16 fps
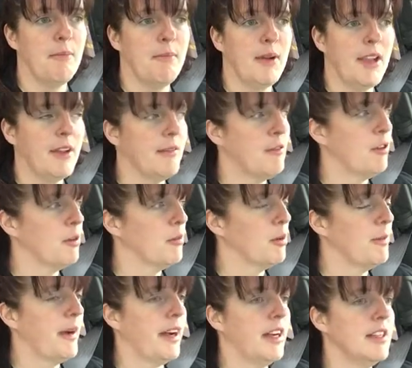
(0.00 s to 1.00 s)
my former
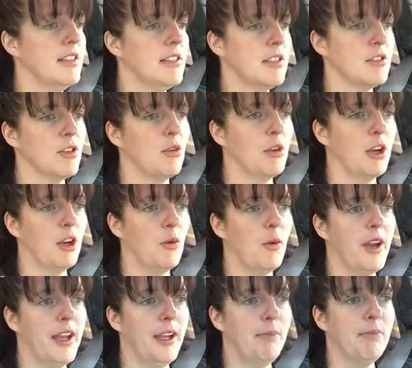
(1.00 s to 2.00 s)
boss is going
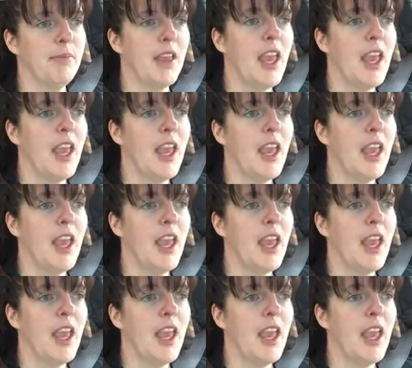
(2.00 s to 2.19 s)
away